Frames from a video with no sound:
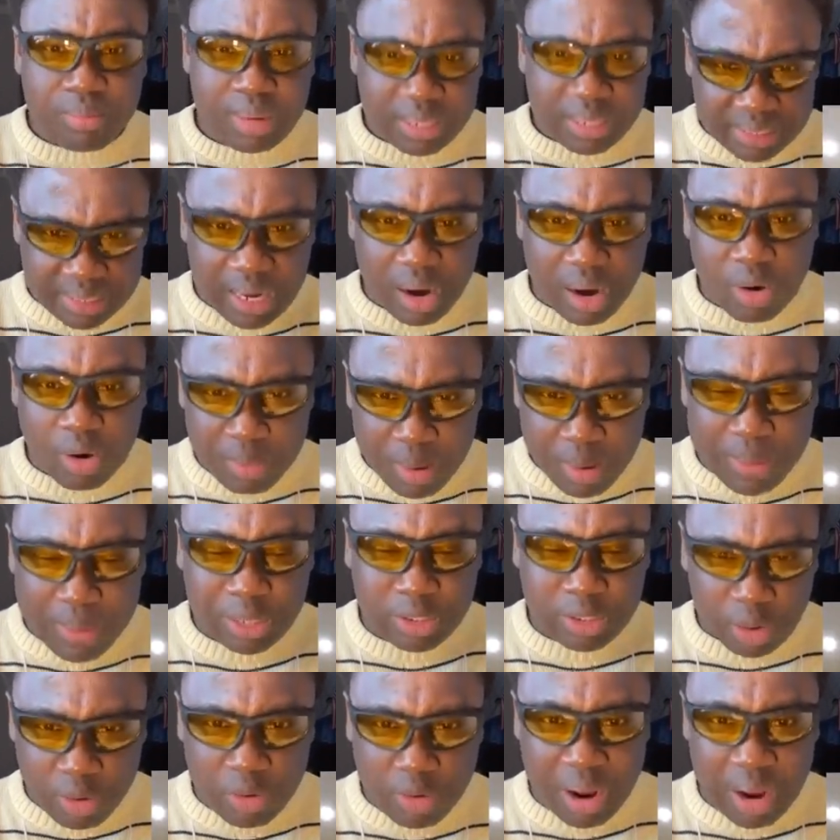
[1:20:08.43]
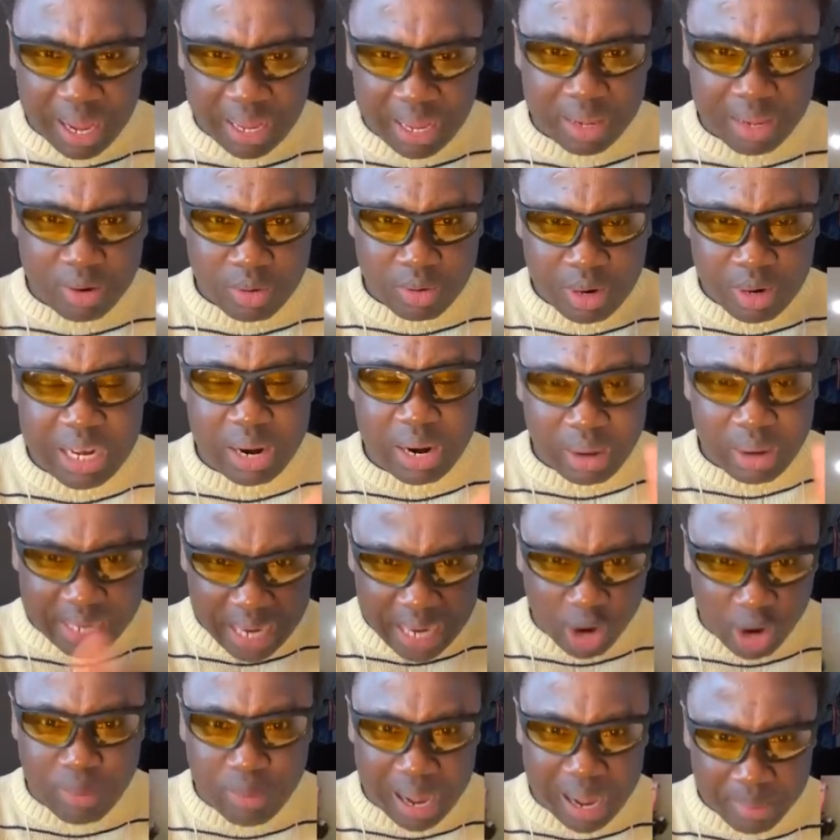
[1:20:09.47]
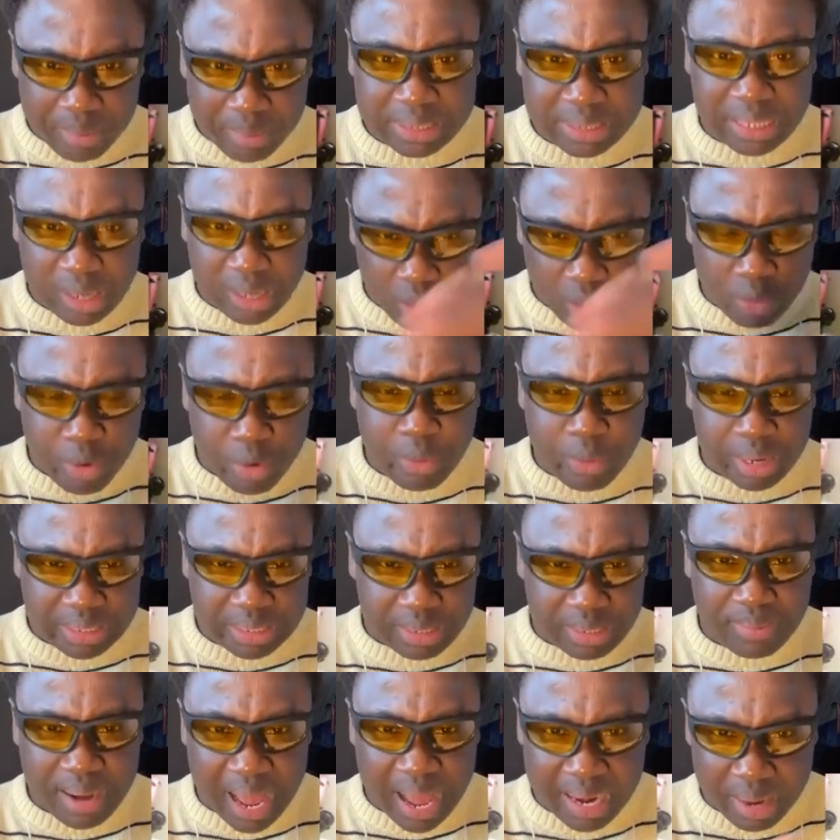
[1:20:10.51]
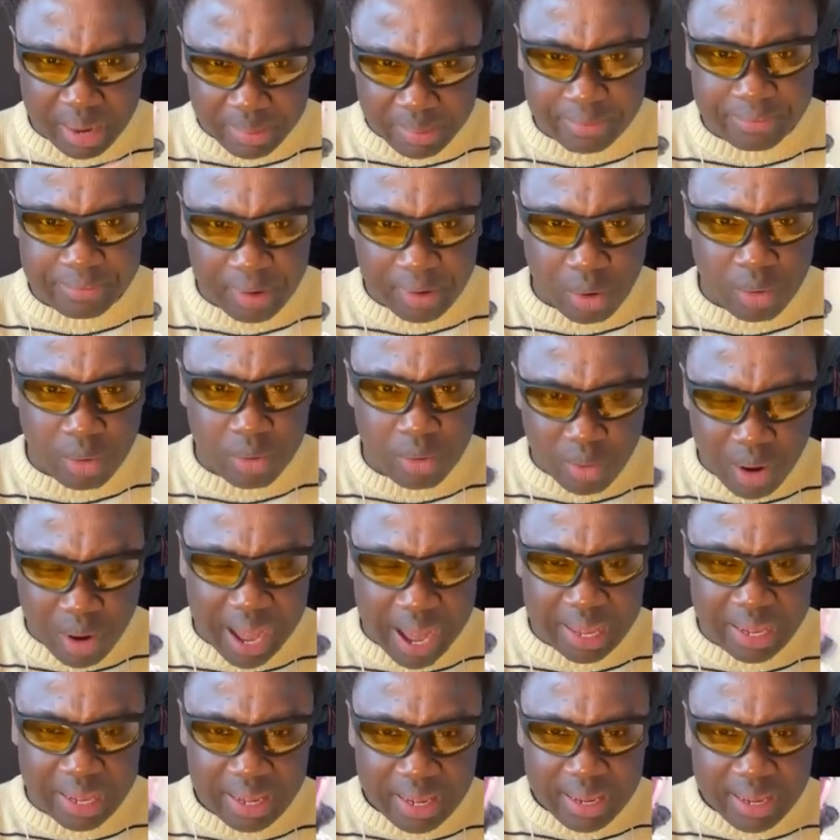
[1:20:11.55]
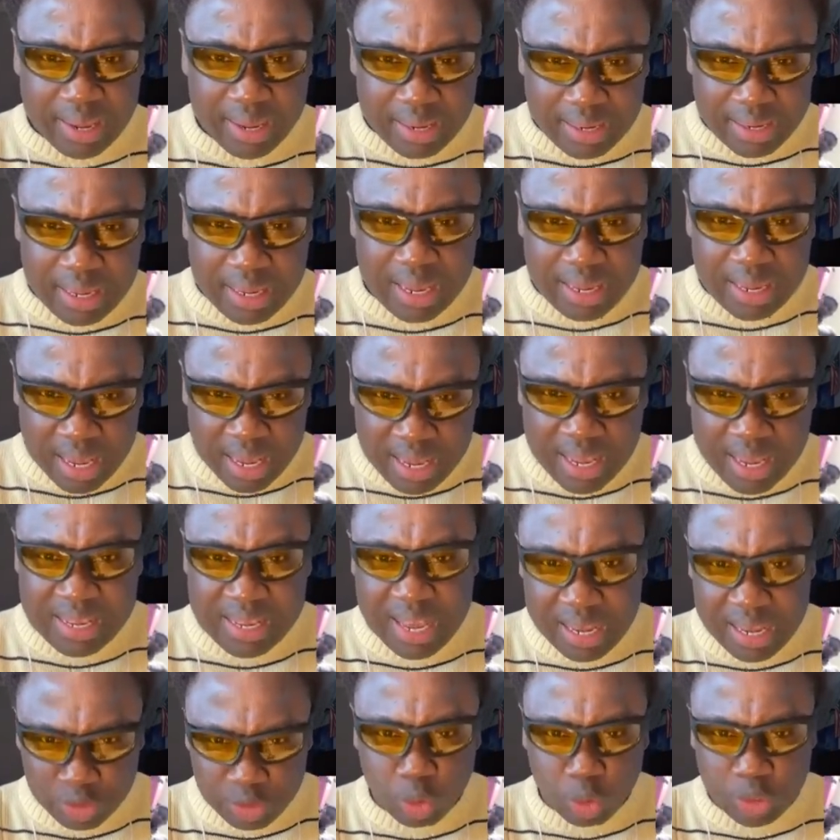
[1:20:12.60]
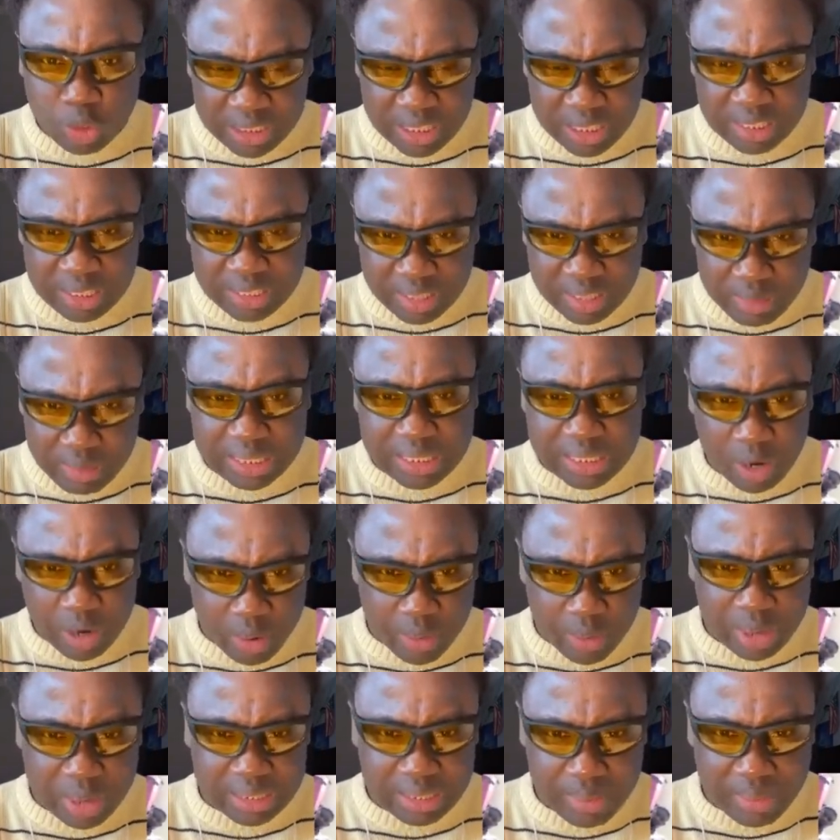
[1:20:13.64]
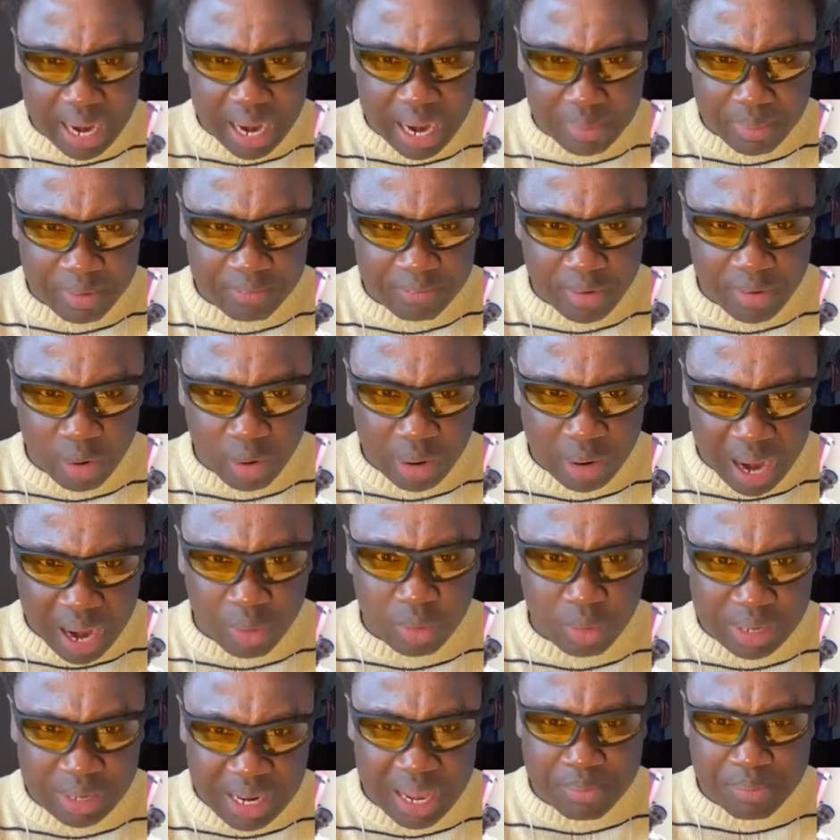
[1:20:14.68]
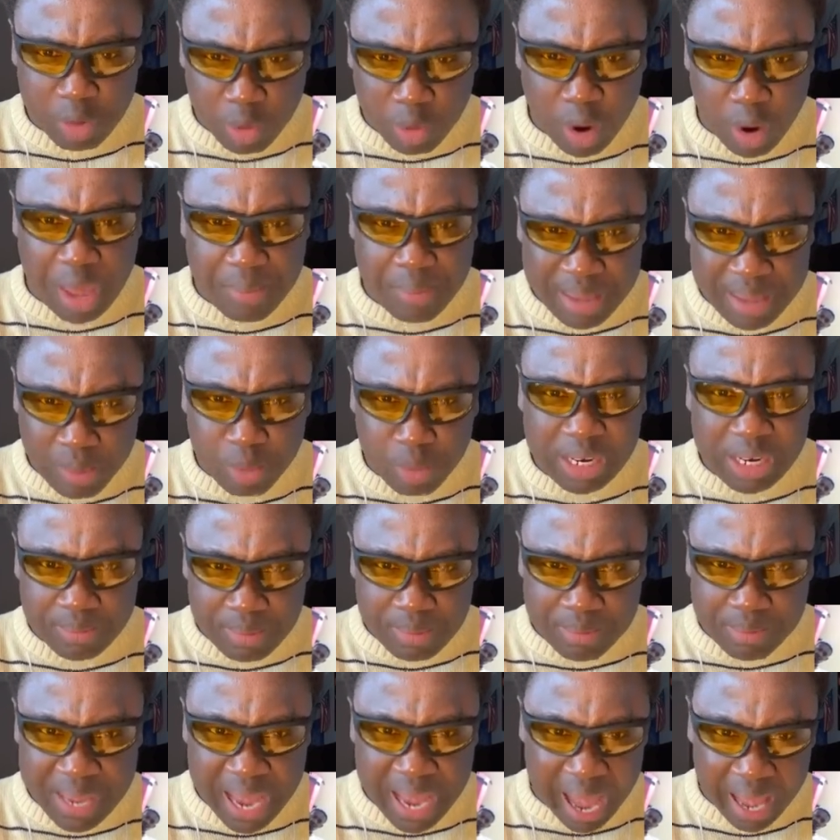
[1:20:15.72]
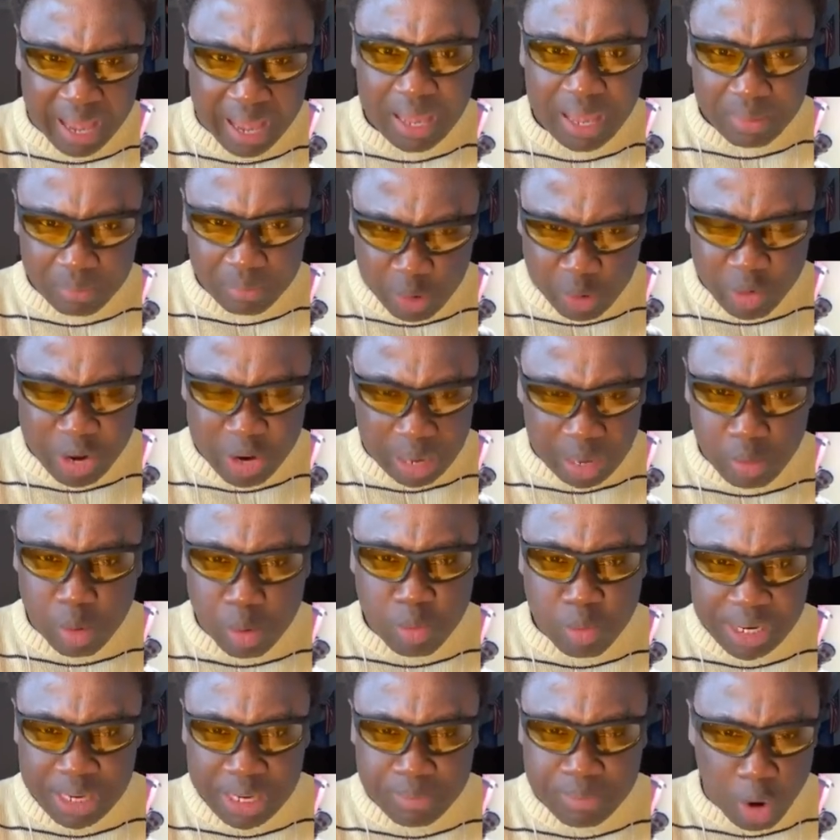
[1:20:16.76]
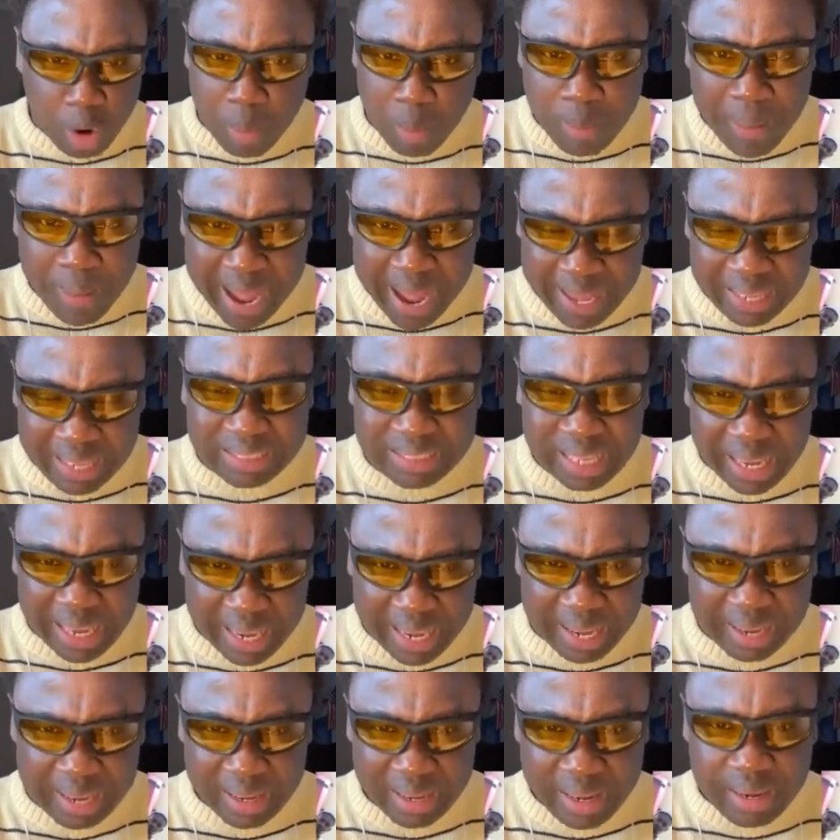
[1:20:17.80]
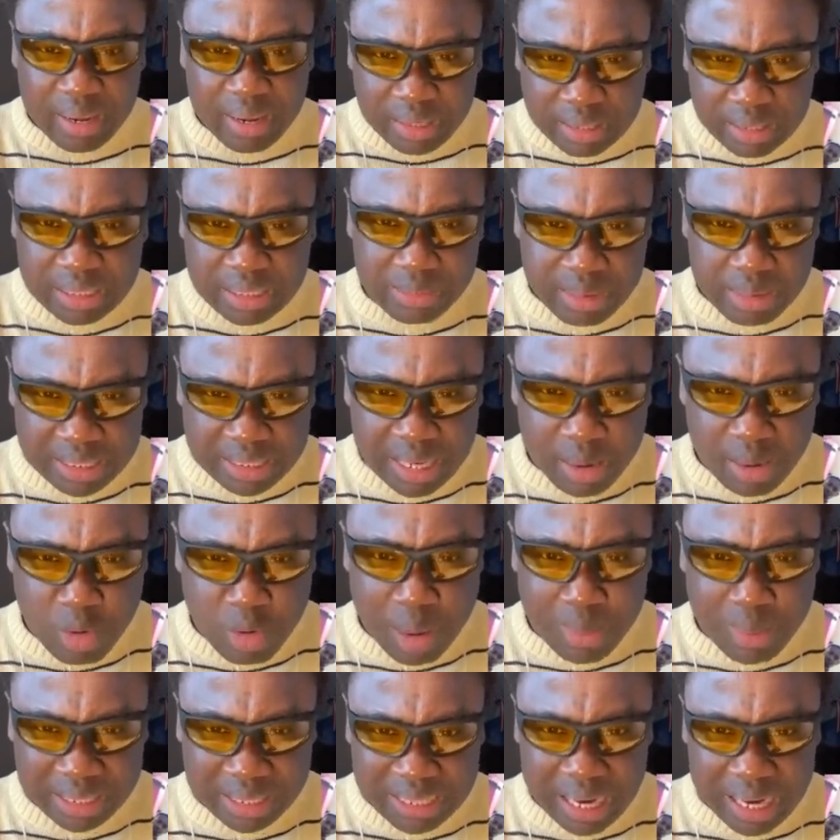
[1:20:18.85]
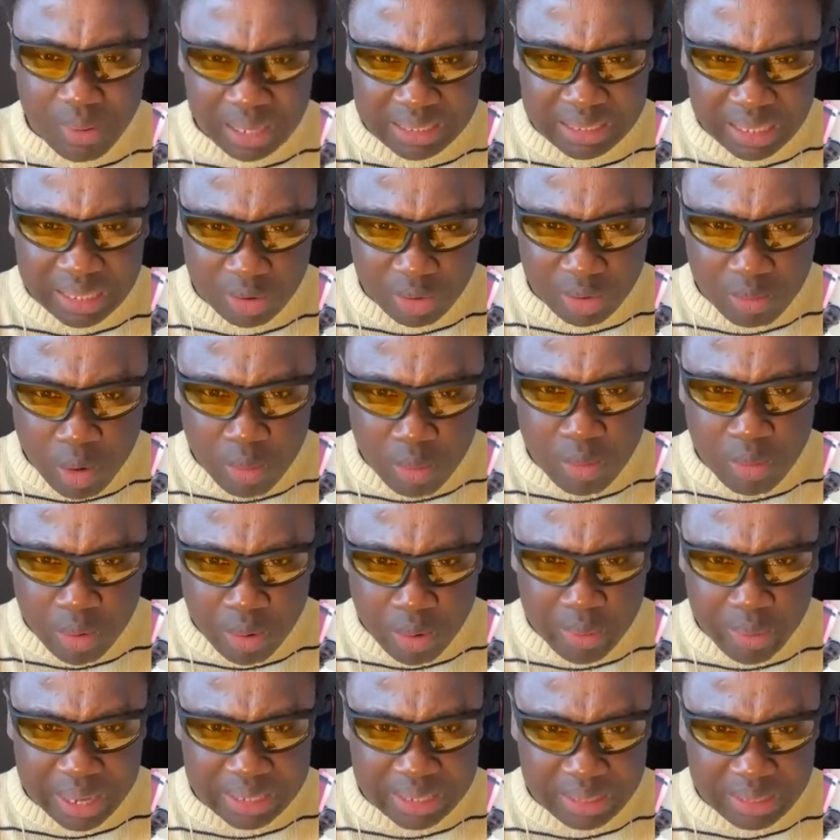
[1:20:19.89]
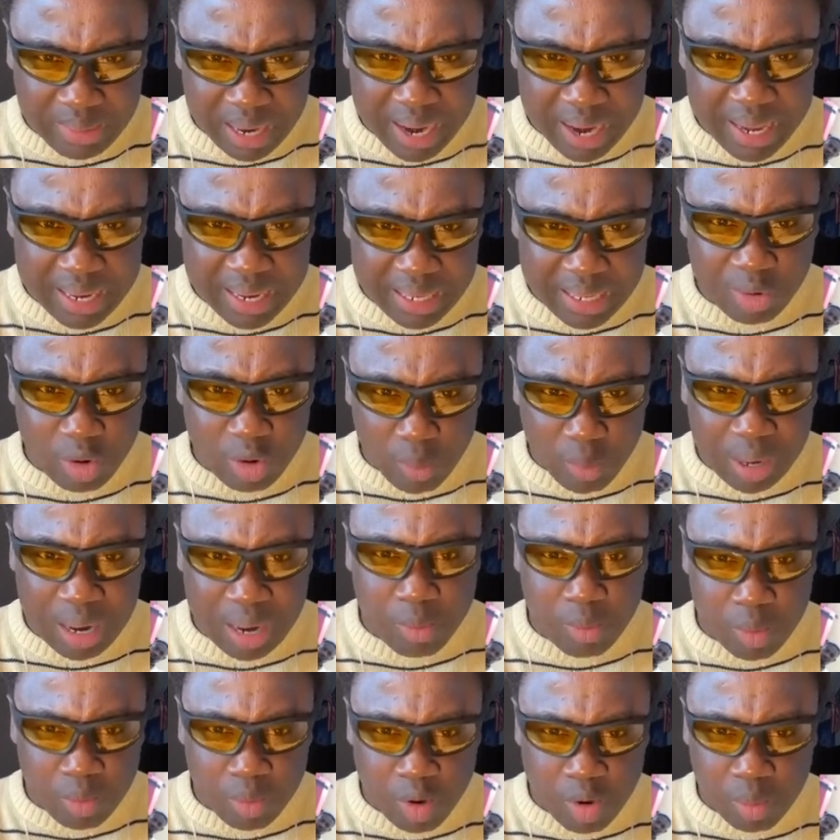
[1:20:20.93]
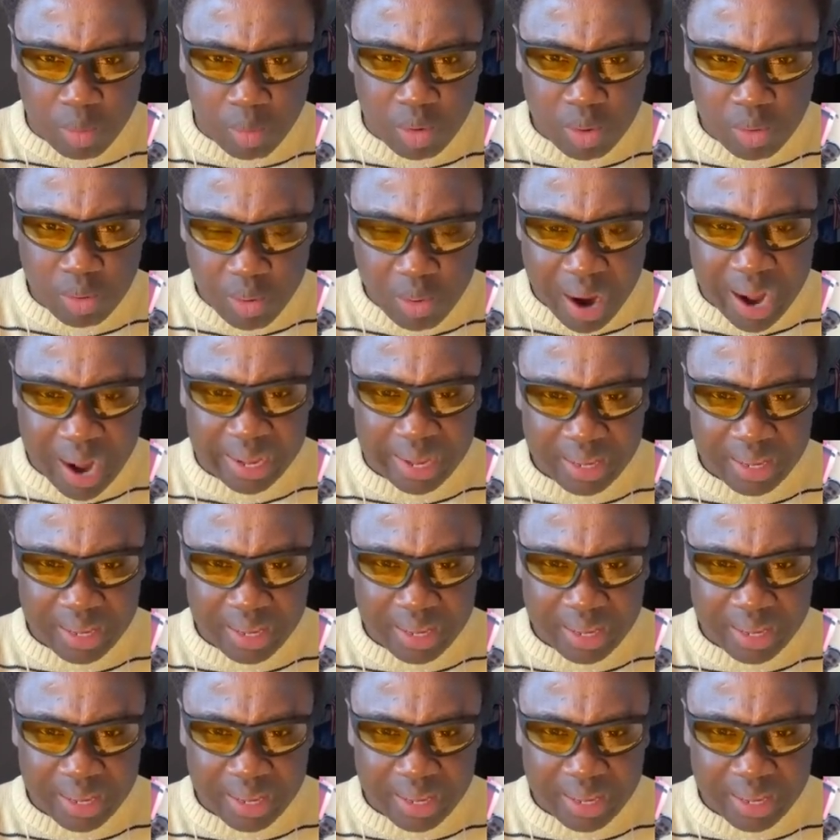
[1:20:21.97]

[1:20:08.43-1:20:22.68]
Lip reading: Mr. Why? With the Wadaloma, Mr. Request the Blah, Namin Fow, why? You hear solution to Mr. Request the Blah, Namin Fow, now, Odia, because if you're Muni Bibia, Mimi and Muni, because of buy and say it. Mr. Muamatana, watch and more request the Blah, I didn't come on a moment. Why?